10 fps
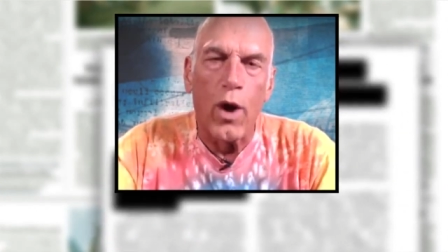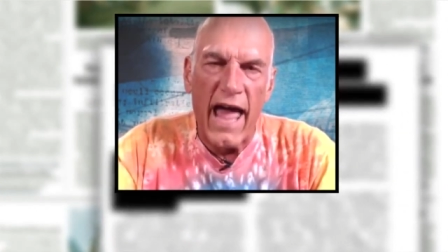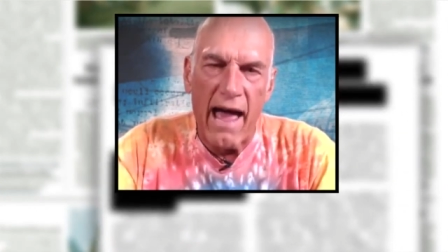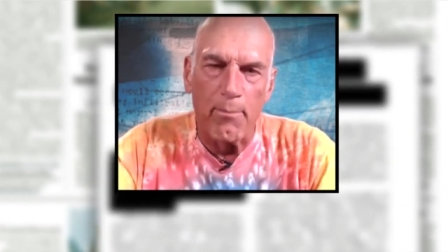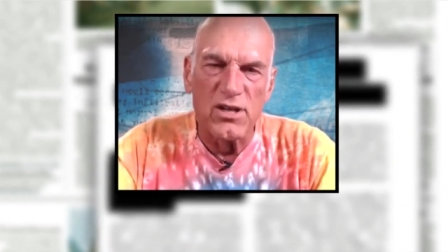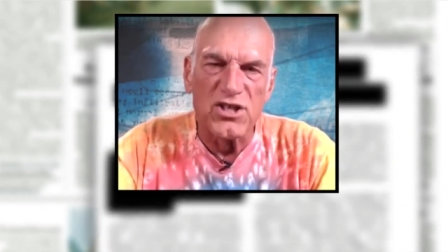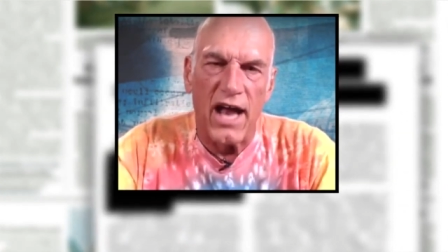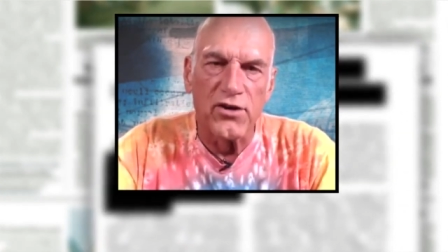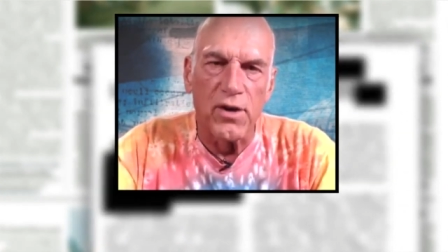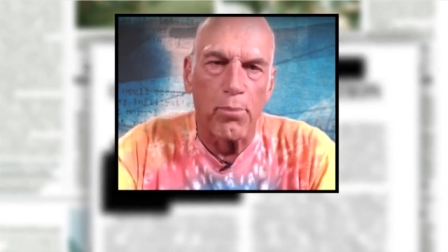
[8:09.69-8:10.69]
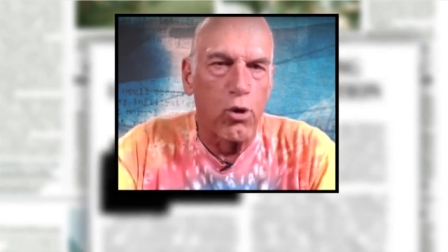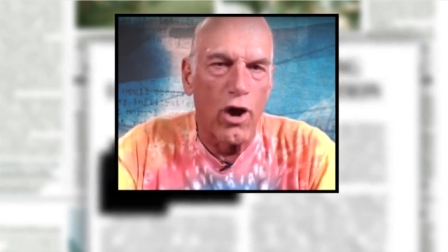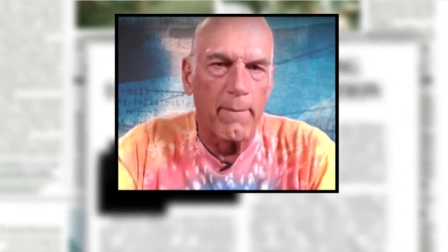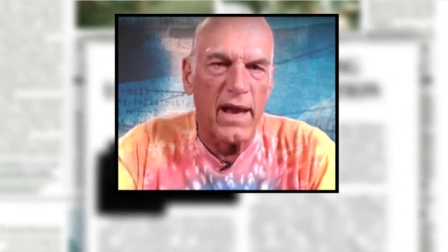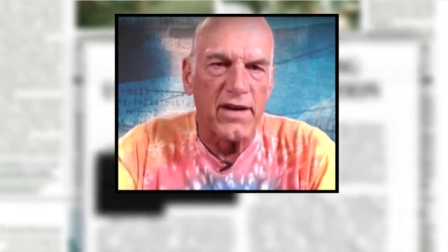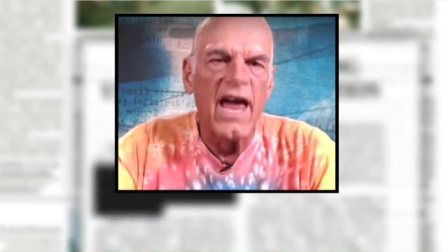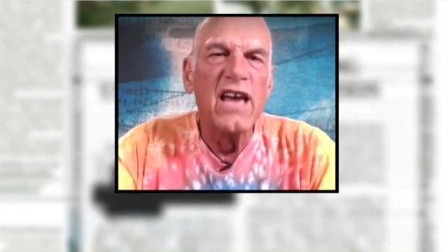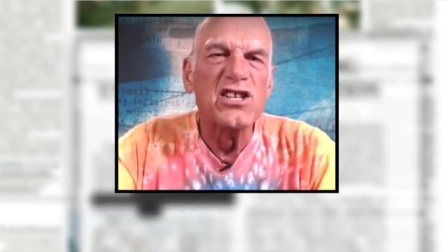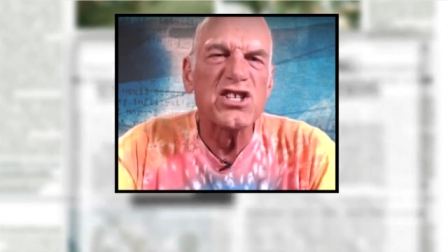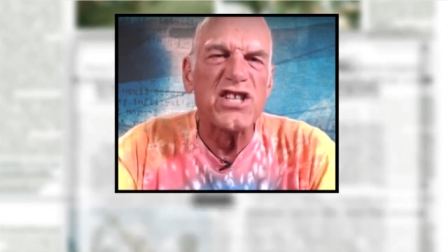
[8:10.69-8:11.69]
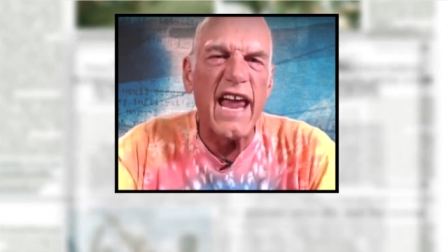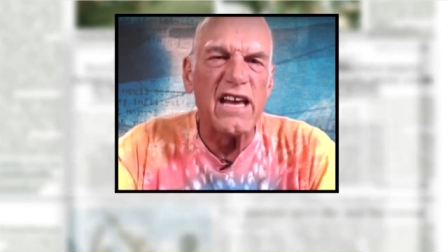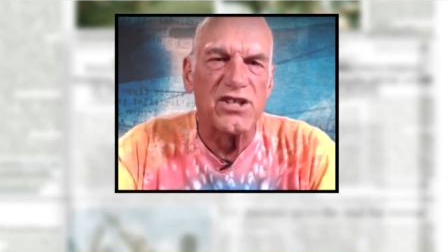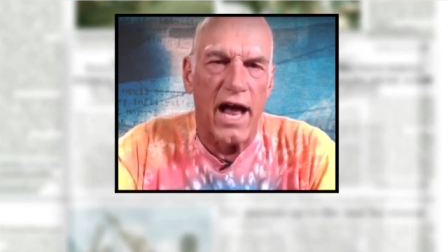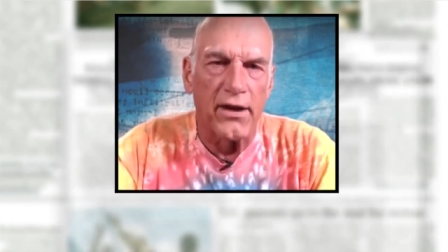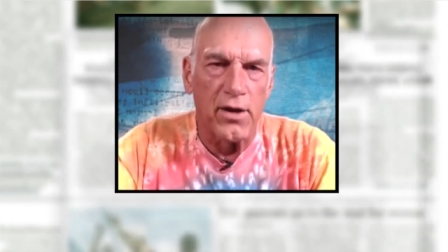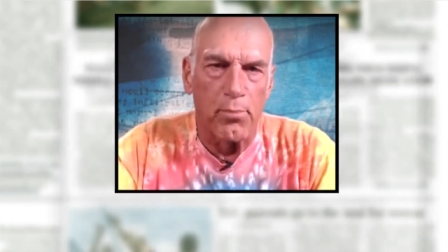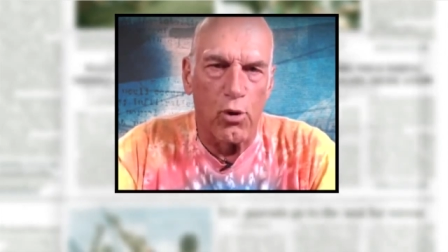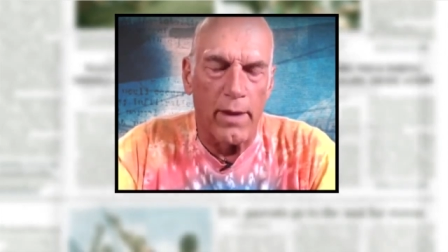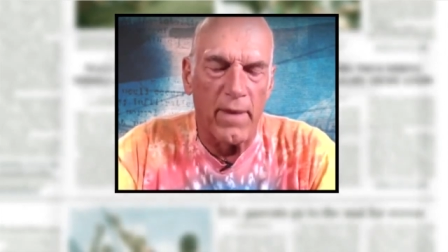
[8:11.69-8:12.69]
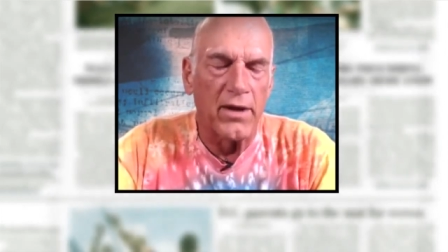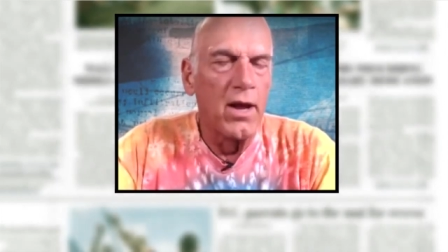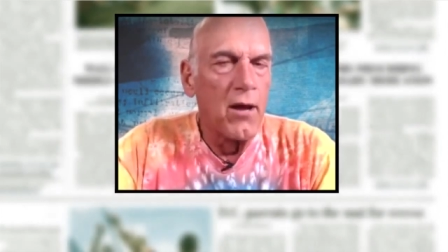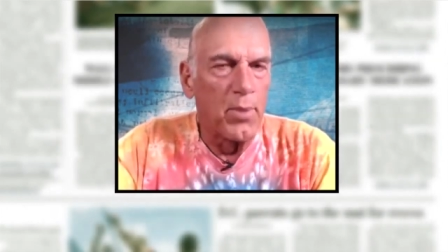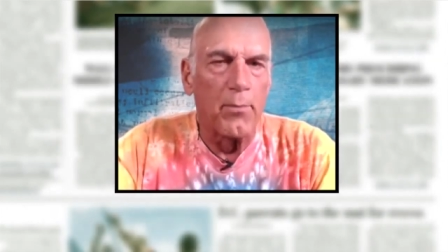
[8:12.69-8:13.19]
What happens on deployment stays on deployment.